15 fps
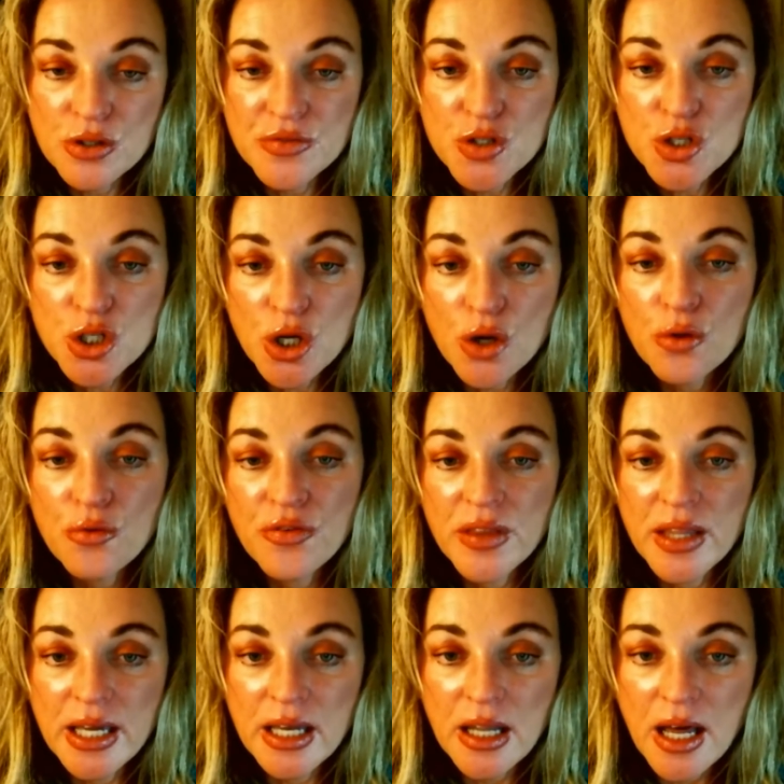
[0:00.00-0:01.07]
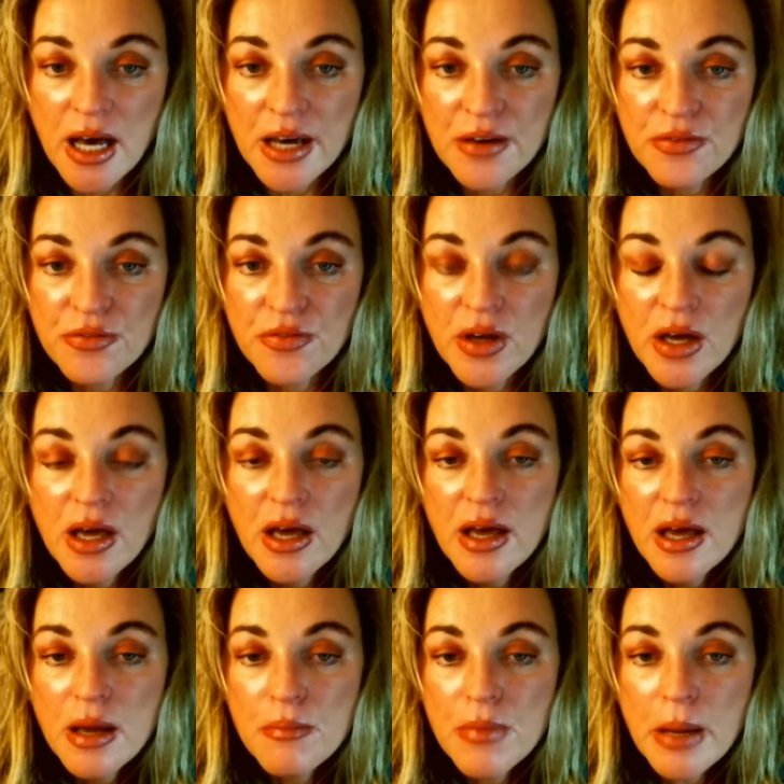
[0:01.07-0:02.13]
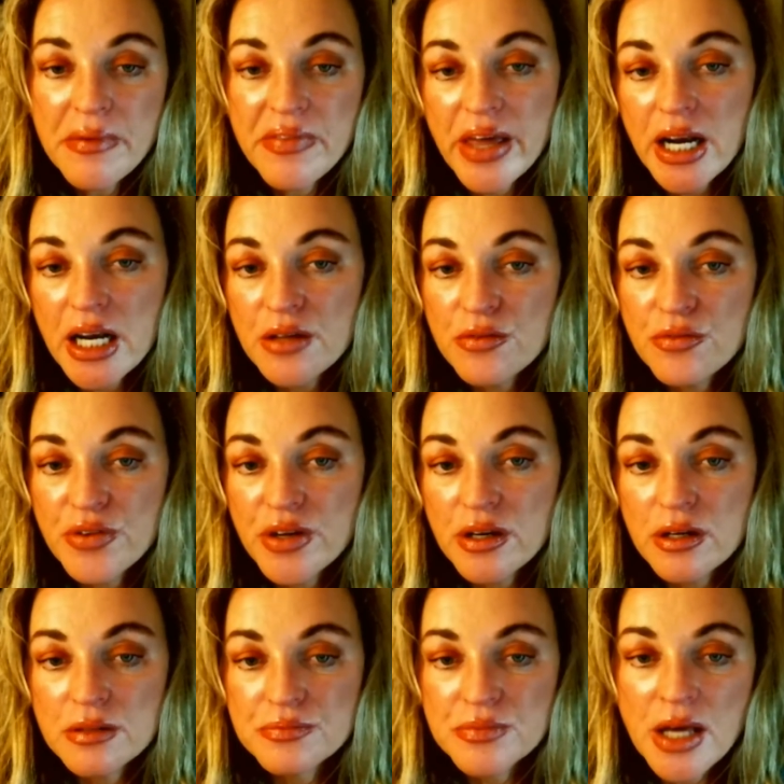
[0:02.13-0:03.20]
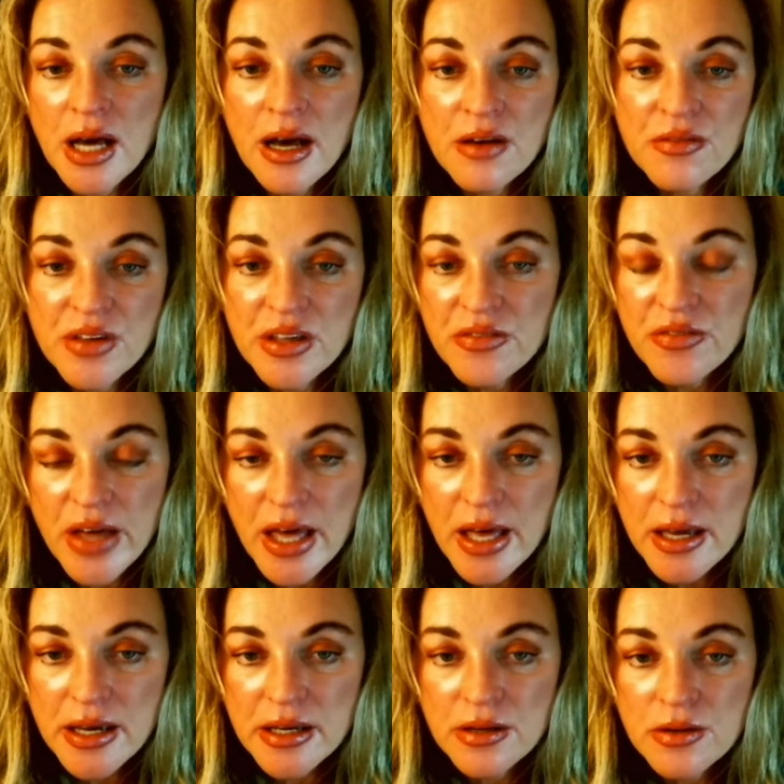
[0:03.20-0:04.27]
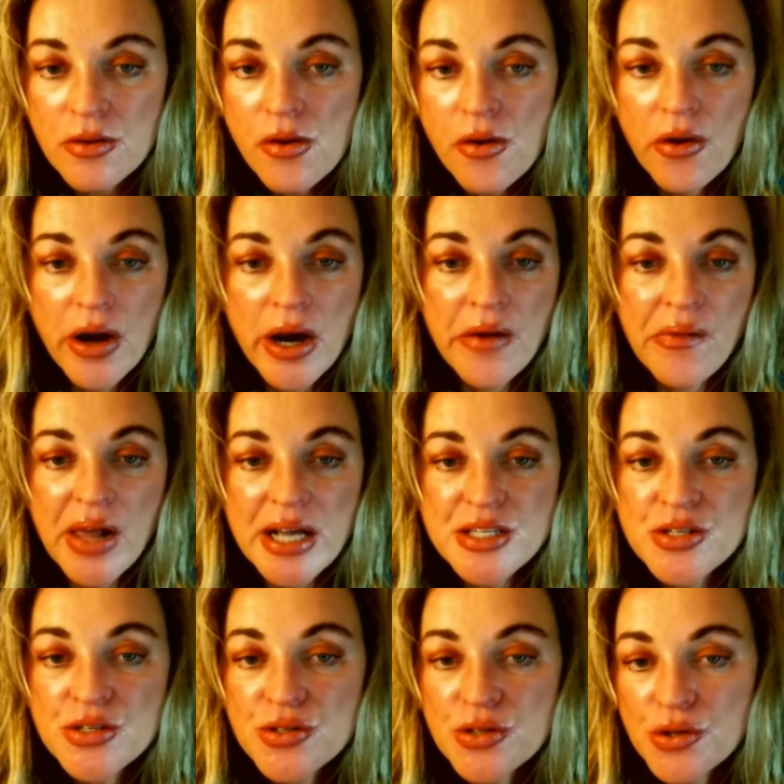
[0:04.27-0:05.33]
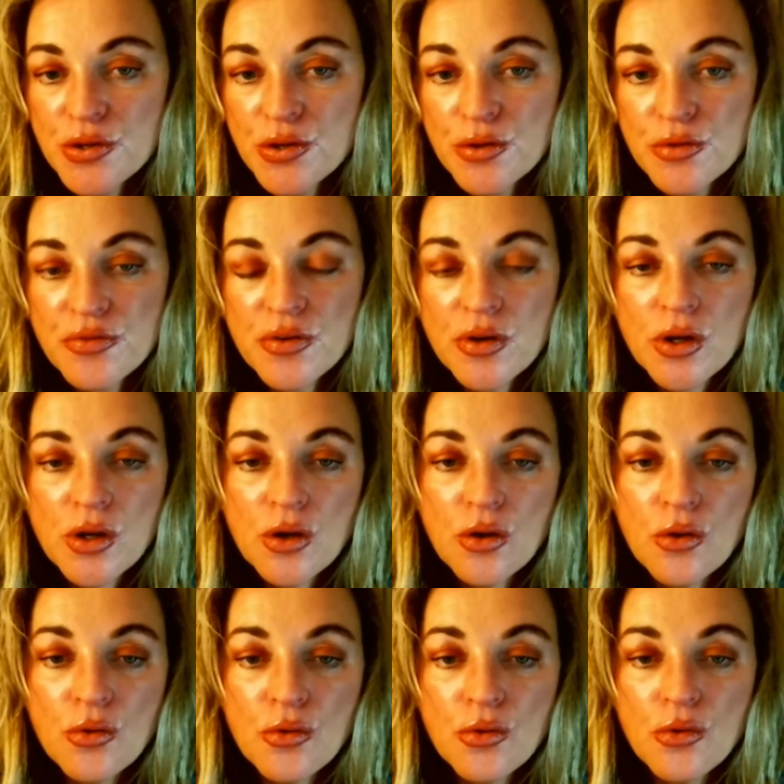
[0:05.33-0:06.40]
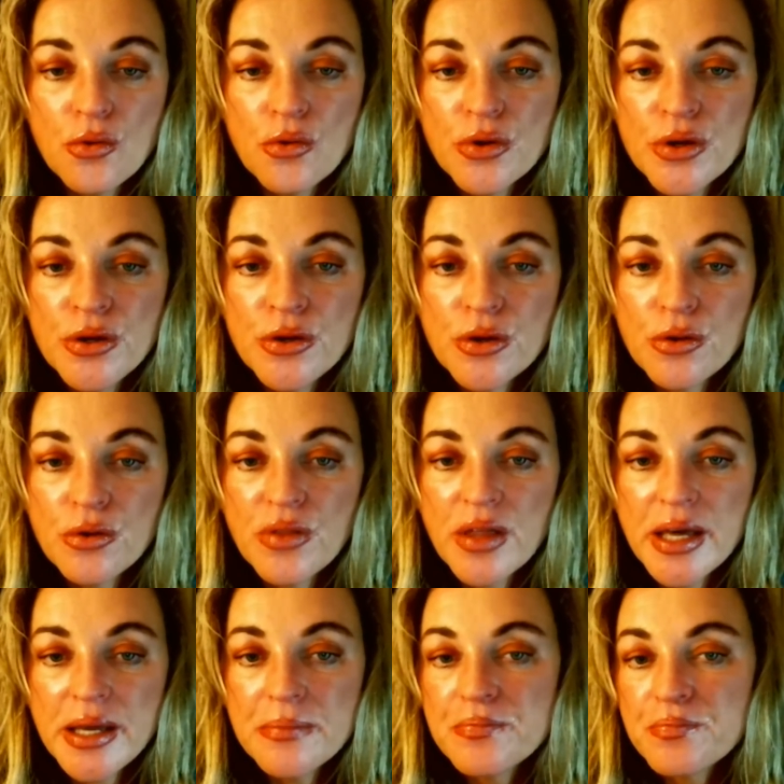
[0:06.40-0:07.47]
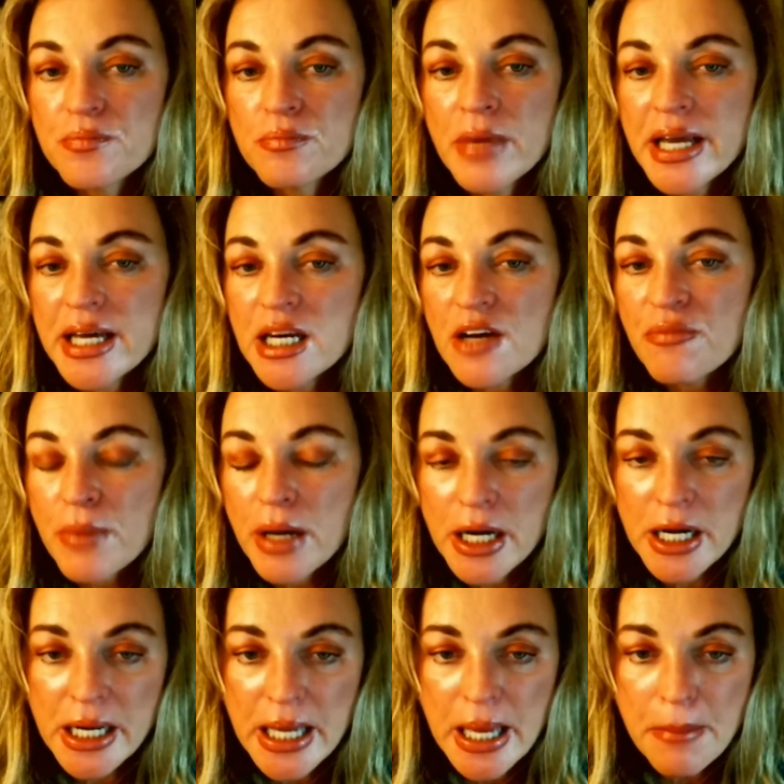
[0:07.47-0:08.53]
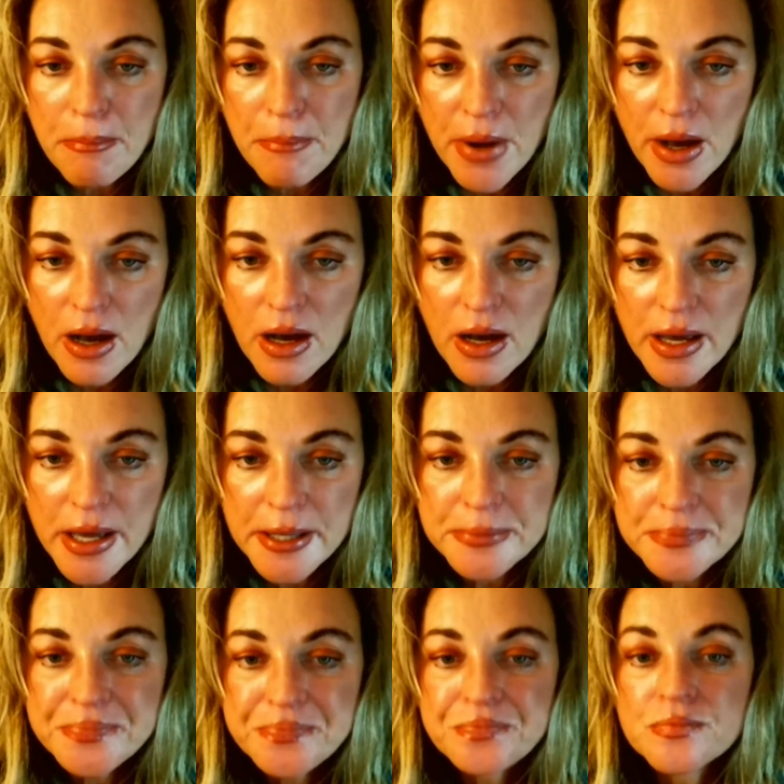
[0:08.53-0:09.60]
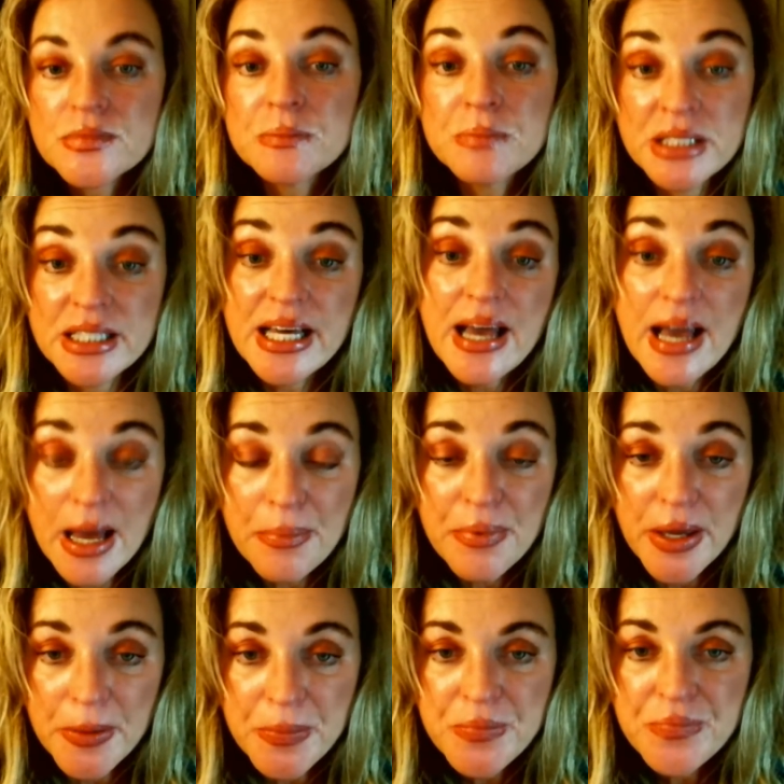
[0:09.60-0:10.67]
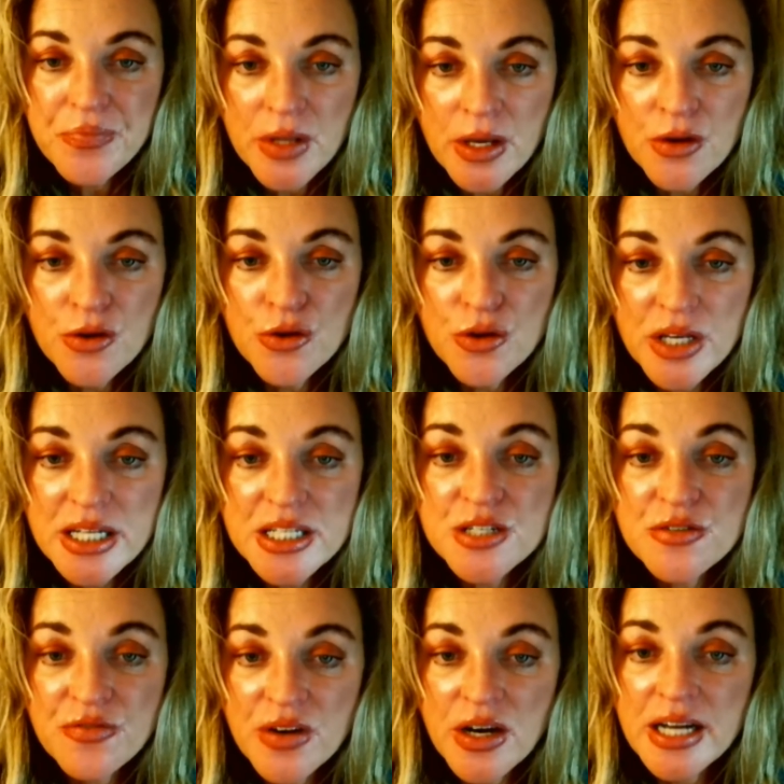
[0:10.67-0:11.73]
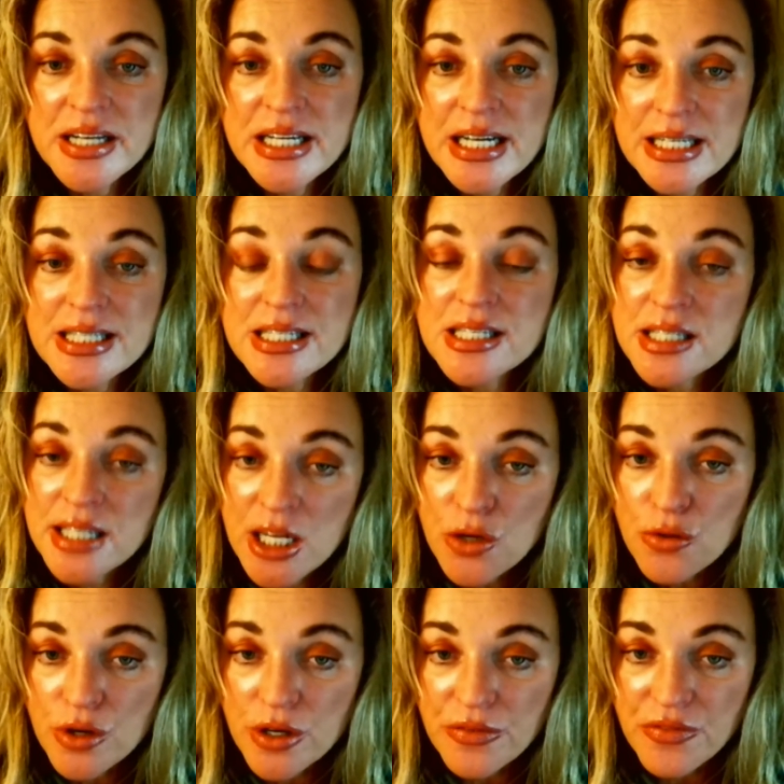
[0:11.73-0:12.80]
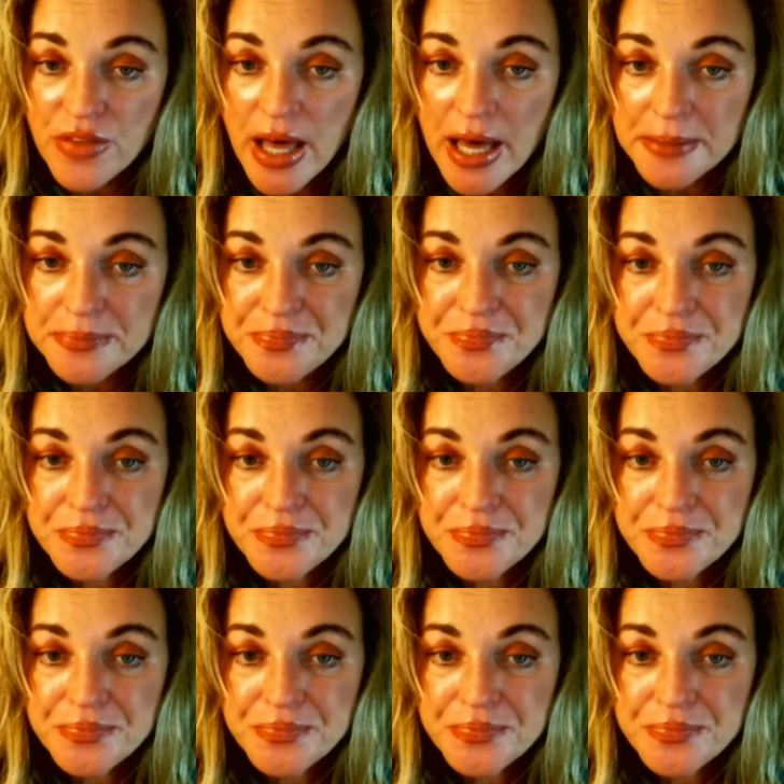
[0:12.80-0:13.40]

of show for their life. Maybe they live in an R V van and they surf, or, you know, they make enough money to get by, but they're happy. And you need to find out the secret of that,